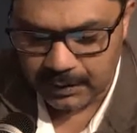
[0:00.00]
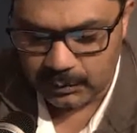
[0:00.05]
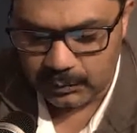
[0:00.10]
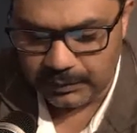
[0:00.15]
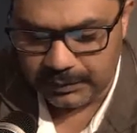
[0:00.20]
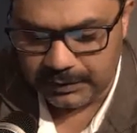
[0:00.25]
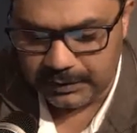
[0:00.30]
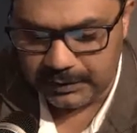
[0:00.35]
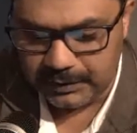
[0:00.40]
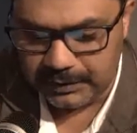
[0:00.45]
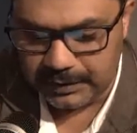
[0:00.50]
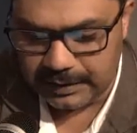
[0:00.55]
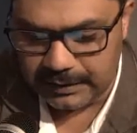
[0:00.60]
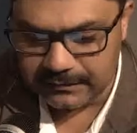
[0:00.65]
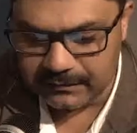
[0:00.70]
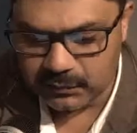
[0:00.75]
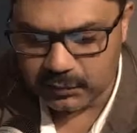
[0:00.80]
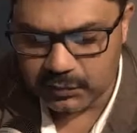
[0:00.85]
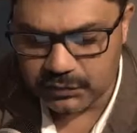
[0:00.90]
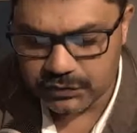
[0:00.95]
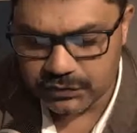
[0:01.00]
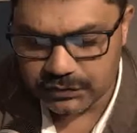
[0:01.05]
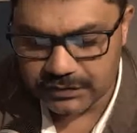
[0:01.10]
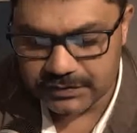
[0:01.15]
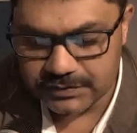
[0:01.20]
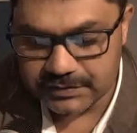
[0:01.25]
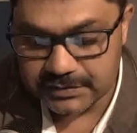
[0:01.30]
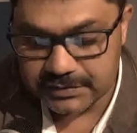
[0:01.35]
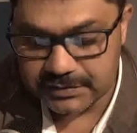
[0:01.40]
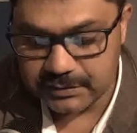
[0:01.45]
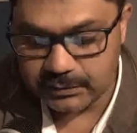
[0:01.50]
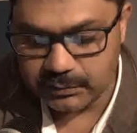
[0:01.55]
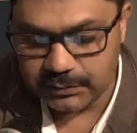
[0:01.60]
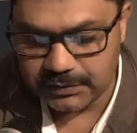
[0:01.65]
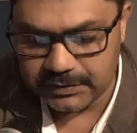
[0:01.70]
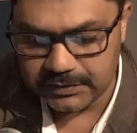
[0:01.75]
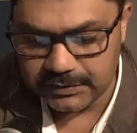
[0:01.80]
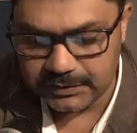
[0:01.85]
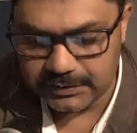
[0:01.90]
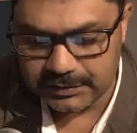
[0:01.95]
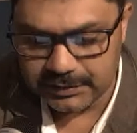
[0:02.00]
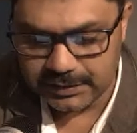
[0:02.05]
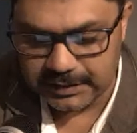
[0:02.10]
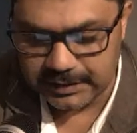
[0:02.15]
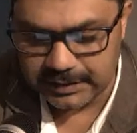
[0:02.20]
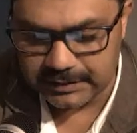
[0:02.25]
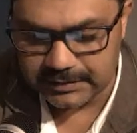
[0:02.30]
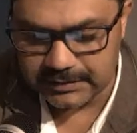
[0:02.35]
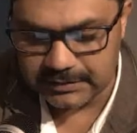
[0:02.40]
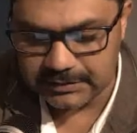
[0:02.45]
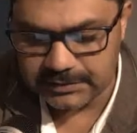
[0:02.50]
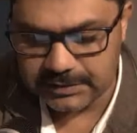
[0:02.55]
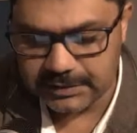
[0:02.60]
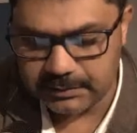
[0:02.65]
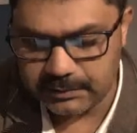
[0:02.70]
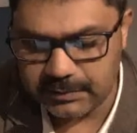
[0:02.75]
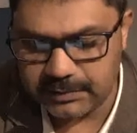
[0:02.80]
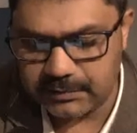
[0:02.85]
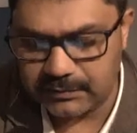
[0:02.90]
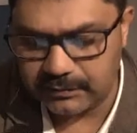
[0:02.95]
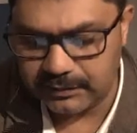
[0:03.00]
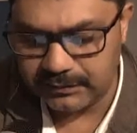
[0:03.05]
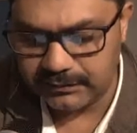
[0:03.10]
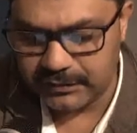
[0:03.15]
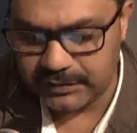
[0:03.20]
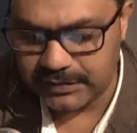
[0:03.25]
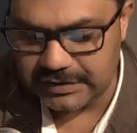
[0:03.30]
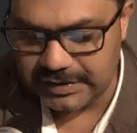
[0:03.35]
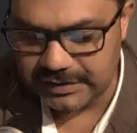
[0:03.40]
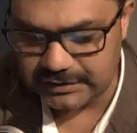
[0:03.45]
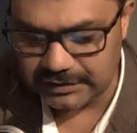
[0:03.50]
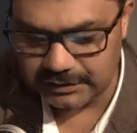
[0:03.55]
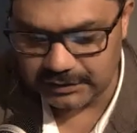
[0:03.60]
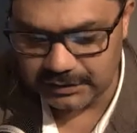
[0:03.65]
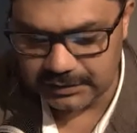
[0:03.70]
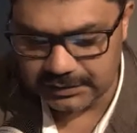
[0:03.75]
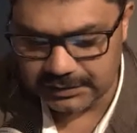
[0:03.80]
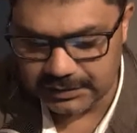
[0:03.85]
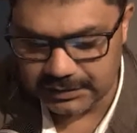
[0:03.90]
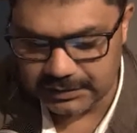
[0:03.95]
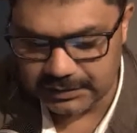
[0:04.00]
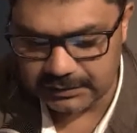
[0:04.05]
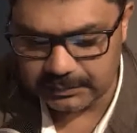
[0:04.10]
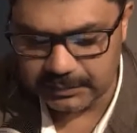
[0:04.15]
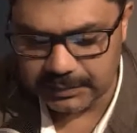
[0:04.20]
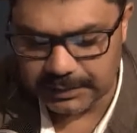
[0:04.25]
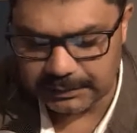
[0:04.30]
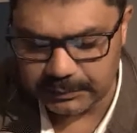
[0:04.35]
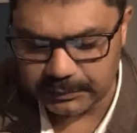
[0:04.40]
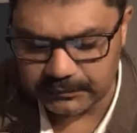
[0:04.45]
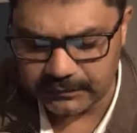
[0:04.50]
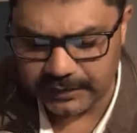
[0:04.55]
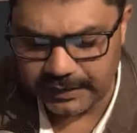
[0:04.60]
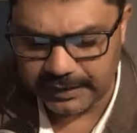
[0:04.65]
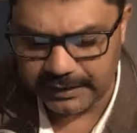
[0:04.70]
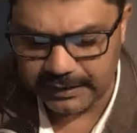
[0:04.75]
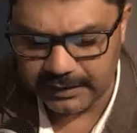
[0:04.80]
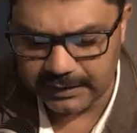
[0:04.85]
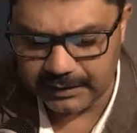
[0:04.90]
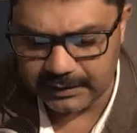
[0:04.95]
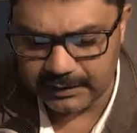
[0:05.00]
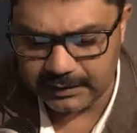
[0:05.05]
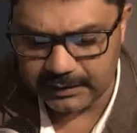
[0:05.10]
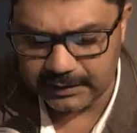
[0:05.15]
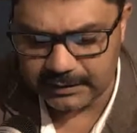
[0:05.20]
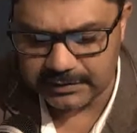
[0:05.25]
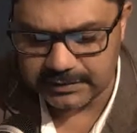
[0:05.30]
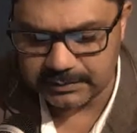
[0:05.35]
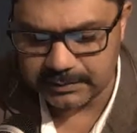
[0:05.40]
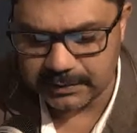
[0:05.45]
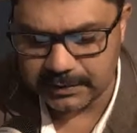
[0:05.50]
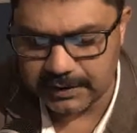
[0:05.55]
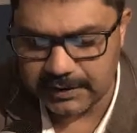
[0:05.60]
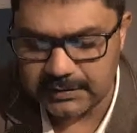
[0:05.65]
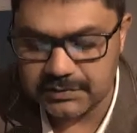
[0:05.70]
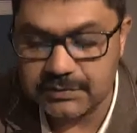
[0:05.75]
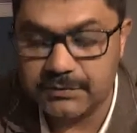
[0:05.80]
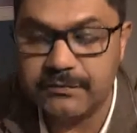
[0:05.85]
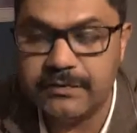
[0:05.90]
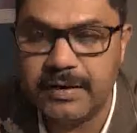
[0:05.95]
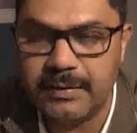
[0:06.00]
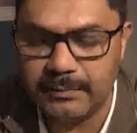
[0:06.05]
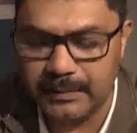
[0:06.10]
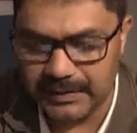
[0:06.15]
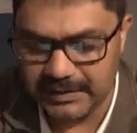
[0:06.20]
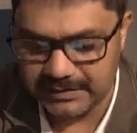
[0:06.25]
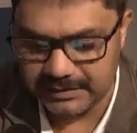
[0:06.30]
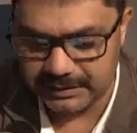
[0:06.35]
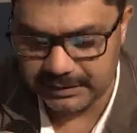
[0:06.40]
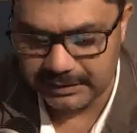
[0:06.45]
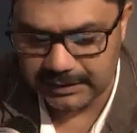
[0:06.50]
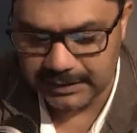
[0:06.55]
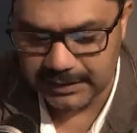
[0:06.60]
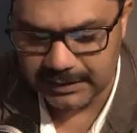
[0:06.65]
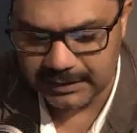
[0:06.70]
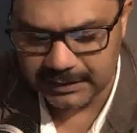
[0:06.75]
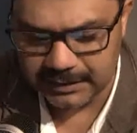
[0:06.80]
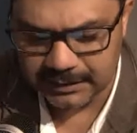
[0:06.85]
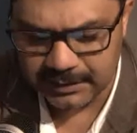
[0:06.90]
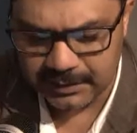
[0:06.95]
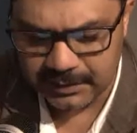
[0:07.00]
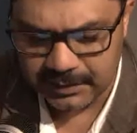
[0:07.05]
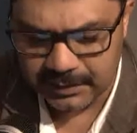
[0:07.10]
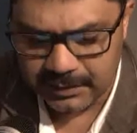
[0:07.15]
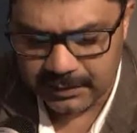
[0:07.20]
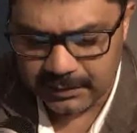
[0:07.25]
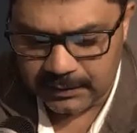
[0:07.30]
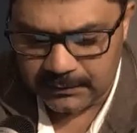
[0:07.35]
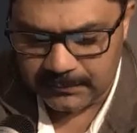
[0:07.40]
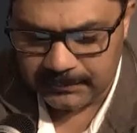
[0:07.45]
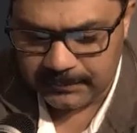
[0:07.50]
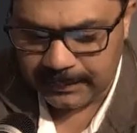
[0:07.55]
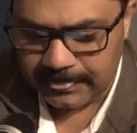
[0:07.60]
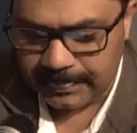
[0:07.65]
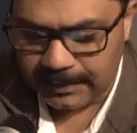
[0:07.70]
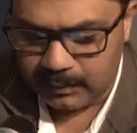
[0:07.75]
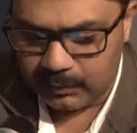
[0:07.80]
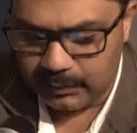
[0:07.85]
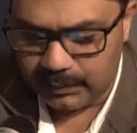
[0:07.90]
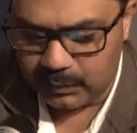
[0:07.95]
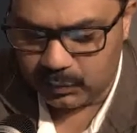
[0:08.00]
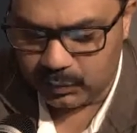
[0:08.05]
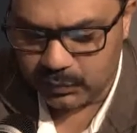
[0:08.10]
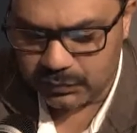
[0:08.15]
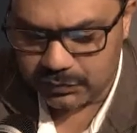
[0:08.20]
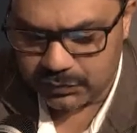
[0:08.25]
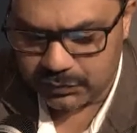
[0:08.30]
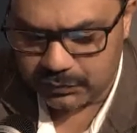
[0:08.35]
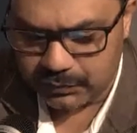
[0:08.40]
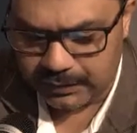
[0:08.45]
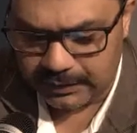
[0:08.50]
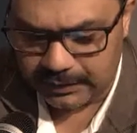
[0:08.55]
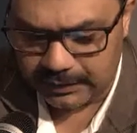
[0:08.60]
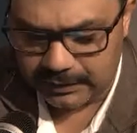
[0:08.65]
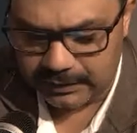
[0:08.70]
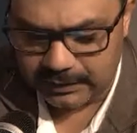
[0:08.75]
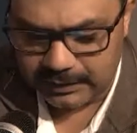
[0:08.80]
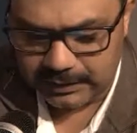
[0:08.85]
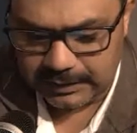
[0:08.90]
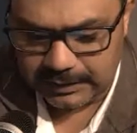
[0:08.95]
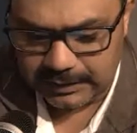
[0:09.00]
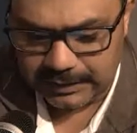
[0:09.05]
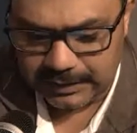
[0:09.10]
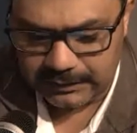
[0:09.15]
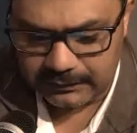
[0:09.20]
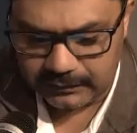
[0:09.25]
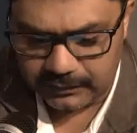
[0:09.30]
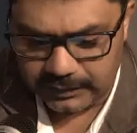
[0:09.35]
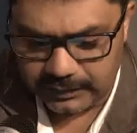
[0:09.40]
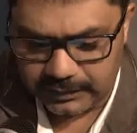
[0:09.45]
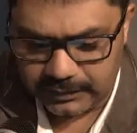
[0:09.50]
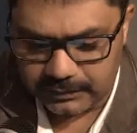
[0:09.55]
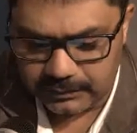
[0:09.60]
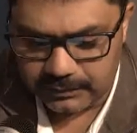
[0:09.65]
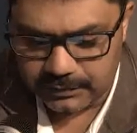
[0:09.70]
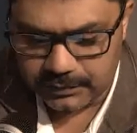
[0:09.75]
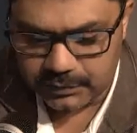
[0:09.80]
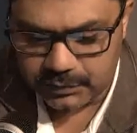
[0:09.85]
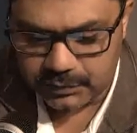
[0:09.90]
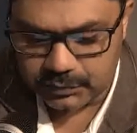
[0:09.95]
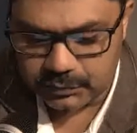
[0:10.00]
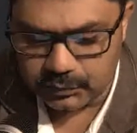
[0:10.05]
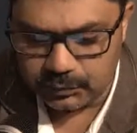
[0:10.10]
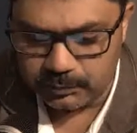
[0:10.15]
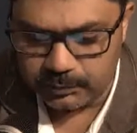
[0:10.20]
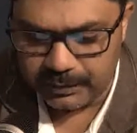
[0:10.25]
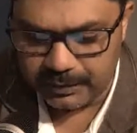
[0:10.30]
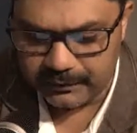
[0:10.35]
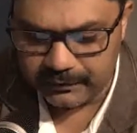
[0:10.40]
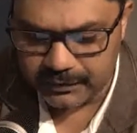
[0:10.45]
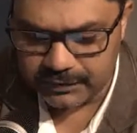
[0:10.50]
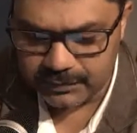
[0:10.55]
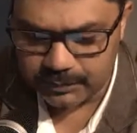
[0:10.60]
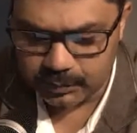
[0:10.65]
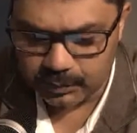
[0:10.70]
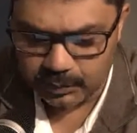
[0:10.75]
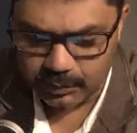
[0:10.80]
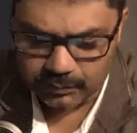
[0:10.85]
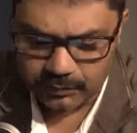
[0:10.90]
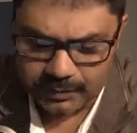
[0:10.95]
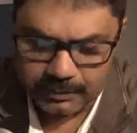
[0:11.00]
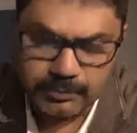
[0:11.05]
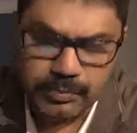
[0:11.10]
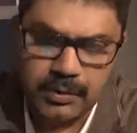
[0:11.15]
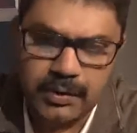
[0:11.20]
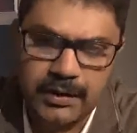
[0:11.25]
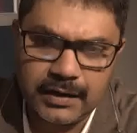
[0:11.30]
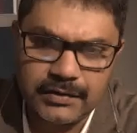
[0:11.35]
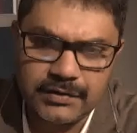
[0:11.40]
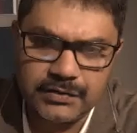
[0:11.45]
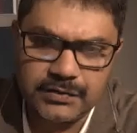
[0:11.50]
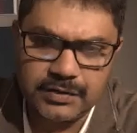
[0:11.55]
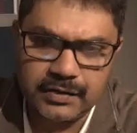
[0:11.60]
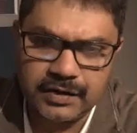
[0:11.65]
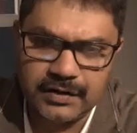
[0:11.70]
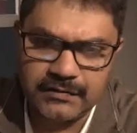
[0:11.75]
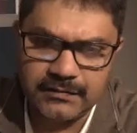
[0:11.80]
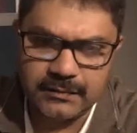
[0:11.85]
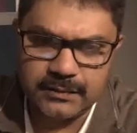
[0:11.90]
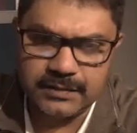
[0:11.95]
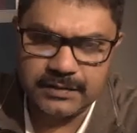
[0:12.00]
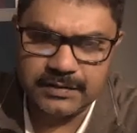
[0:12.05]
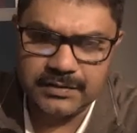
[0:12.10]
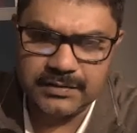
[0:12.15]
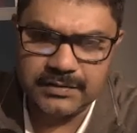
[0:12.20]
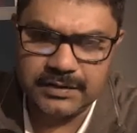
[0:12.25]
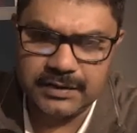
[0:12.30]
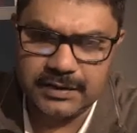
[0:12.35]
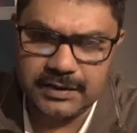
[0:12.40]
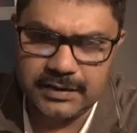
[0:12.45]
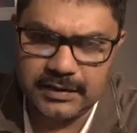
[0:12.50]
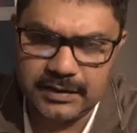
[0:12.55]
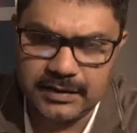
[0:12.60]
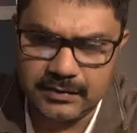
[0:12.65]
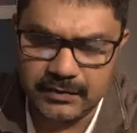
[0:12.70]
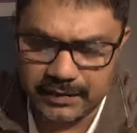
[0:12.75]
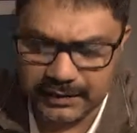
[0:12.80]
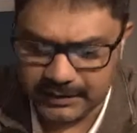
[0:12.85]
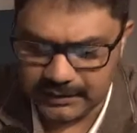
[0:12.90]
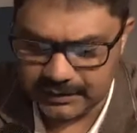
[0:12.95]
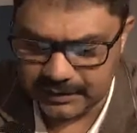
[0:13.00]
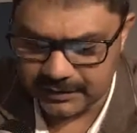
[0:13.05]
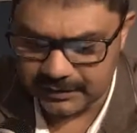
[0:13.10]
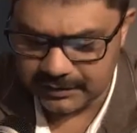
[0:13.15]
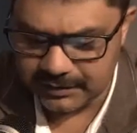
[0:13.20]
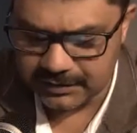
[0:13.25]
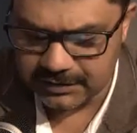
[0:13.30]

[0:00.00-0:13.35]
We have also assisted with settlement of refugees in New Zealand by providing supplies to families in need. We also have run school breakfast program prior to the government running that